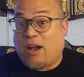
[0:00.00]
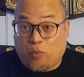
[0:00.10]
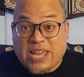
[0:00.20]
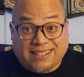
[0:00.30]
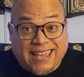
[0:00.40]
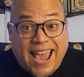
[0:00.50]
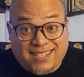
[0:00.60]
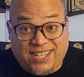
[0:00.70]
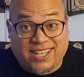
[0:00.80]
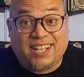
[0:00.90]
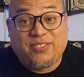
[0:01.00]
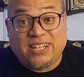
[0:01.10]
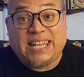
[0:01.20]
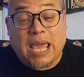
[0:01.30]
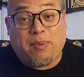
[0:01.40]
We attacked you the
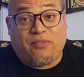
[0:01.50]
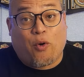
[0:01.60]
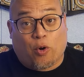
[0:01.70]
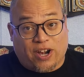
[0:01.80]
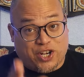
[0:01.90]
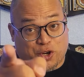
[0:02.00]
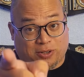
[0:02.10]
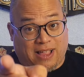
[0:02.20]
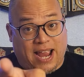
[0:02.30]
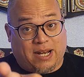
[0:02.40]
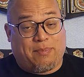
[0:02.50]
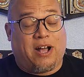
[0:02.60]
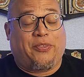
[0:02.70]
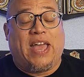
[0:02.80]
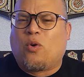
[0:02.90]
day before, and you're lying
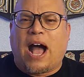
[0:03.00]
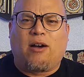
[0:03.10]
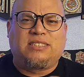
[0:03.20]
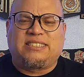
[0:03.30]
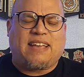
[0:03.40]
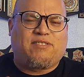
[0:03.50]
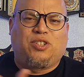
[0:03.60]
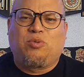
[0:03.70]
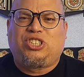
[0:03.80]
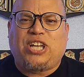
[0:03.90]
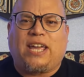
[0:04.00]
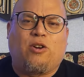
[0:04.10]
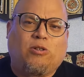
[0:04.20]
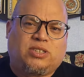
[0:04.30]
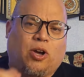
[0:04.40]
about that. How does this have to do with Jey
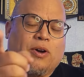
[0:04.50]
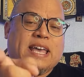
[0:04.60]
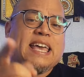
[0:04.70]
Uso?